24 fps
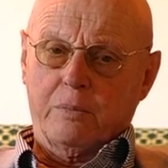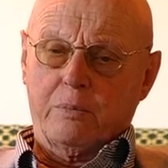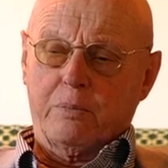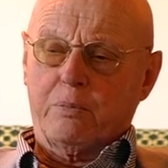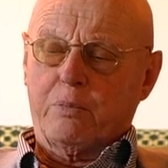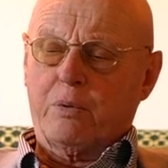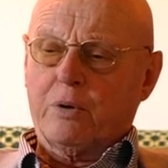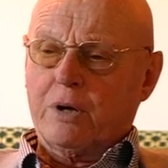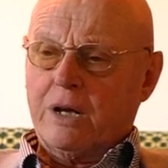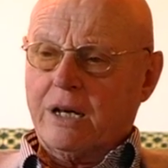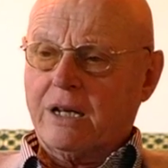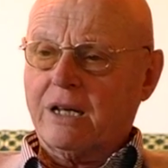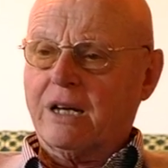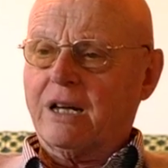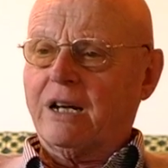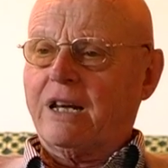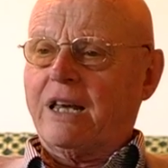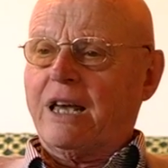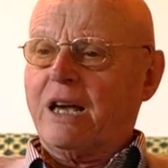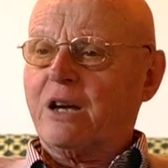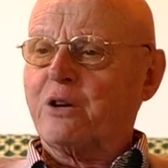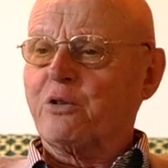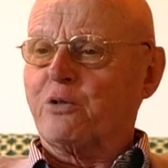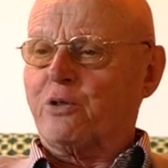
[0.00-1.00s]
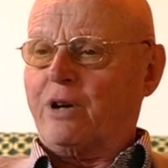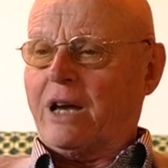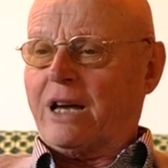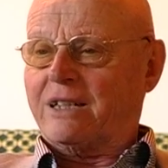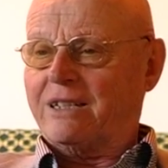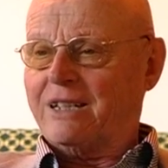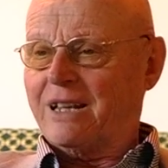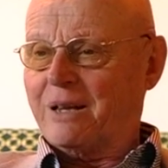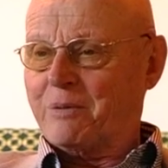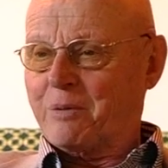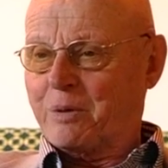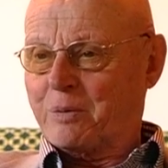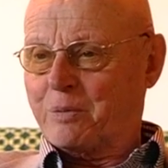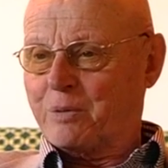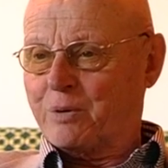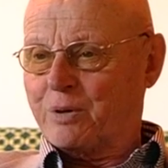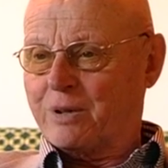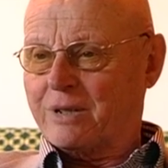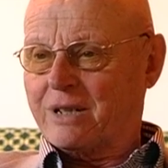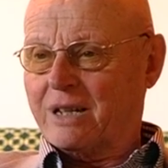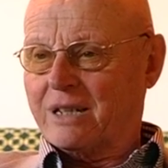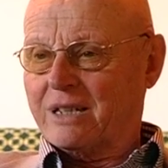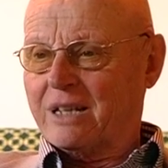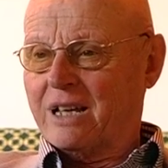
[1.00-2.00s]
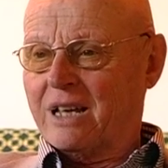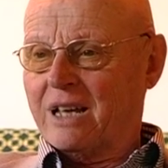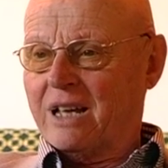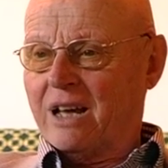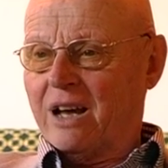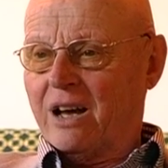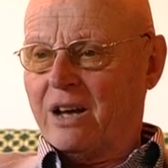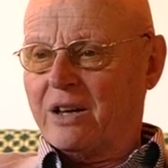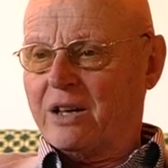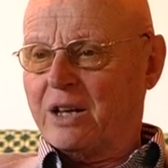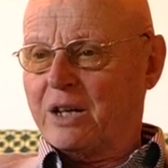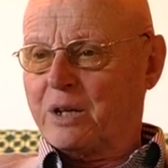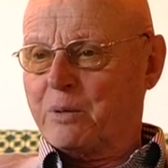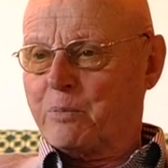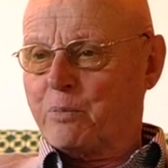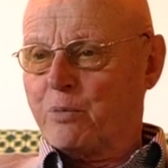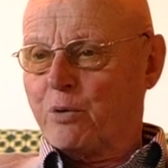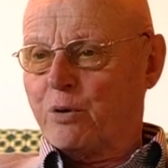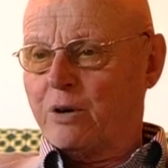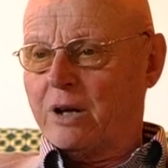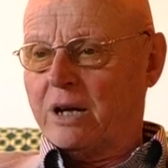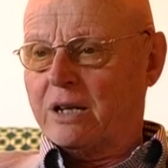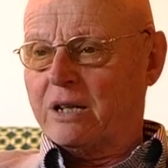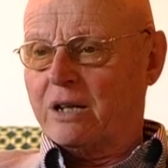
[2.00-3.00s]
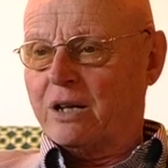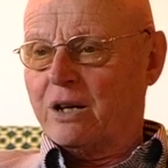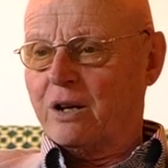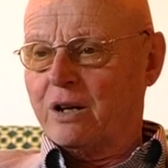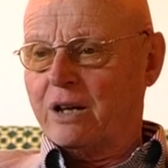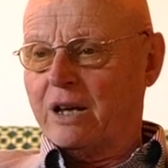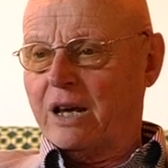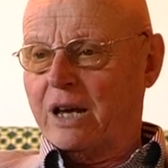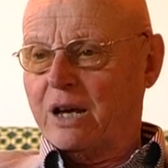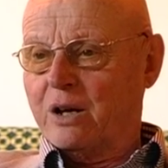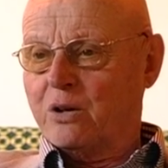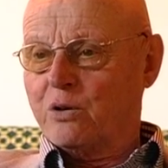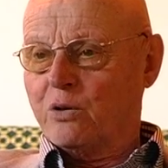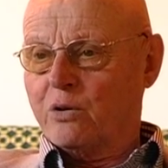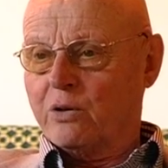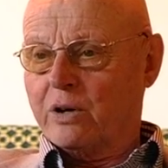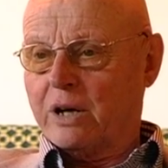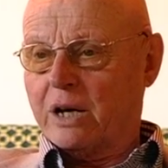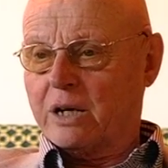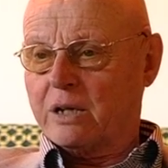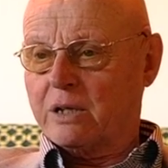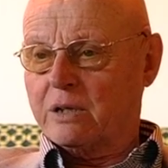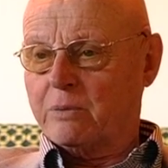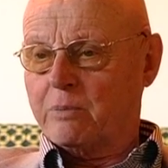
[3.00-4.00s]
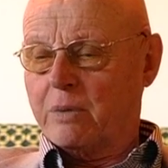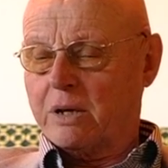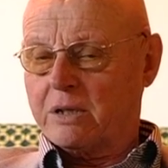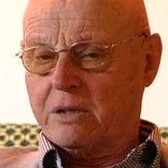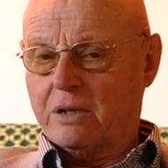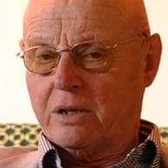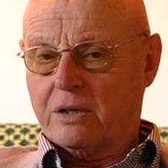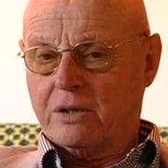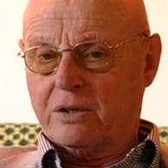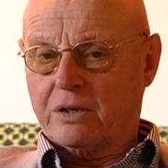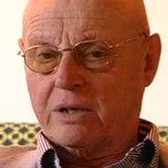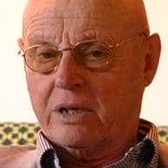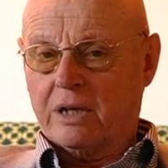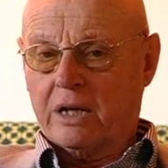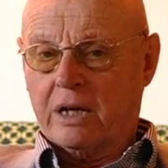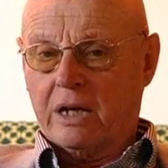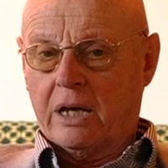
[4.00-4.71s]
politically incorrect. Let me put it that. I had a politically incorrect message.